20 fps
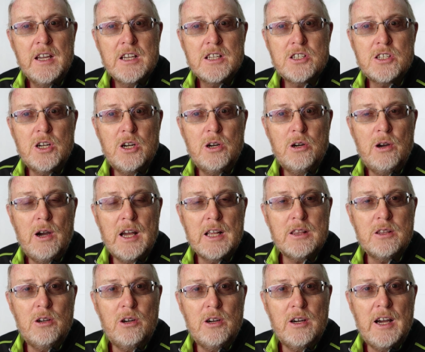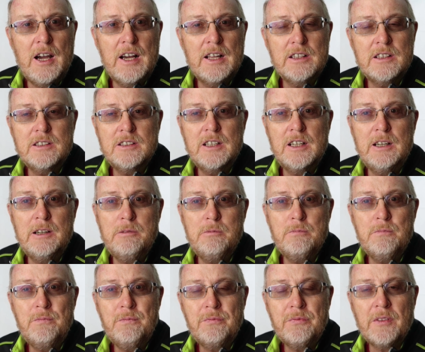so I thought
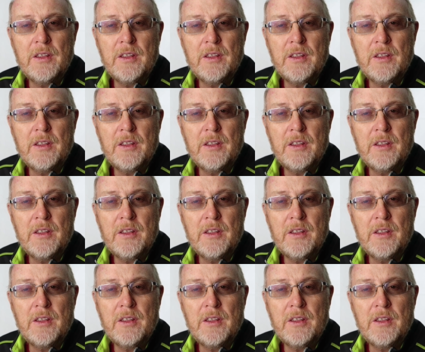I'll